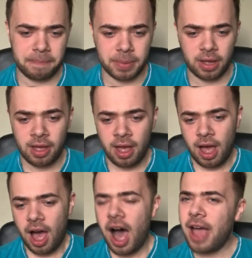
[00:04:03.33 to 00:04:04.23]
But
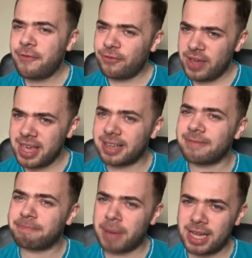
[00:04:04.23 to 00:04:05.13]
I
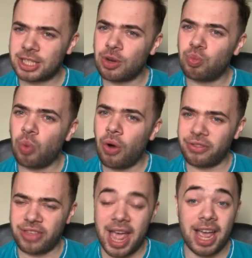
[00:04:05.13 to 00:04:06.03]
think based on
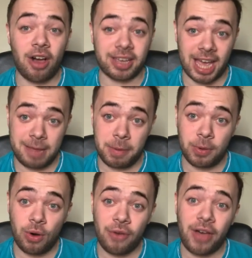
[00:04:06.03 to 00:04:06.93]
what they are
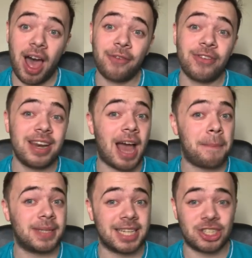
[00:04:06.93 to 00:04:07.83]
capable of, I think that
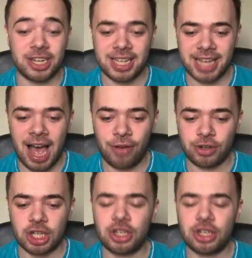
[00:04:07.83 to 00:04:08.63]
position is average.